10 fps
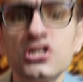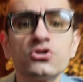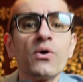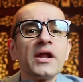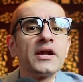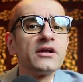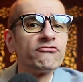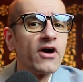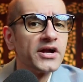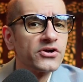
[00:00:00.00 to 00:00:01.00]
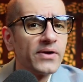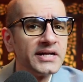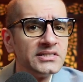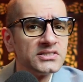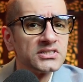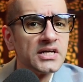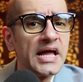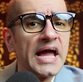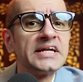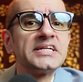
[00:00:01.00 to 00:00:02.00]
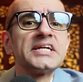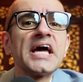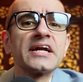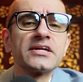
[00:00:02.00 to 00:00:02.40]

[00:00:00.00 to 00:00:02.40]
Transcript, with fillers: to identify trends and detect